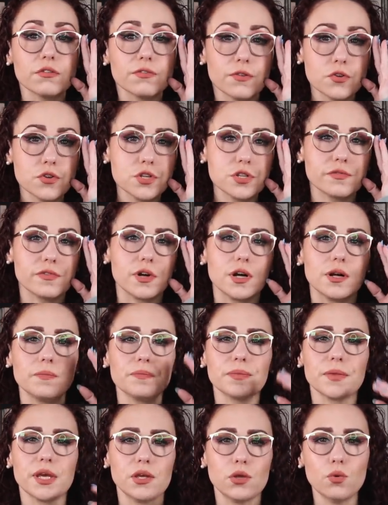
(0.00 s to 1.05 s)
First of all,
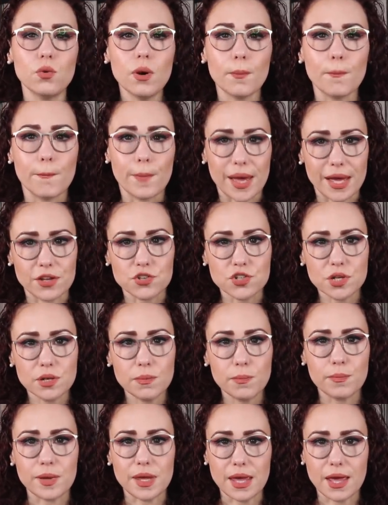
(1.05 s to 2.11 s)
can you imagine
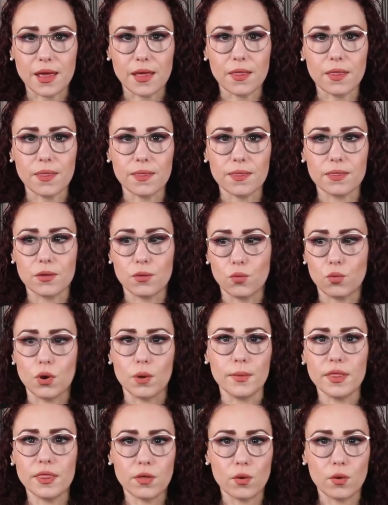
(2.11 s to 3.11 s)
being the woman,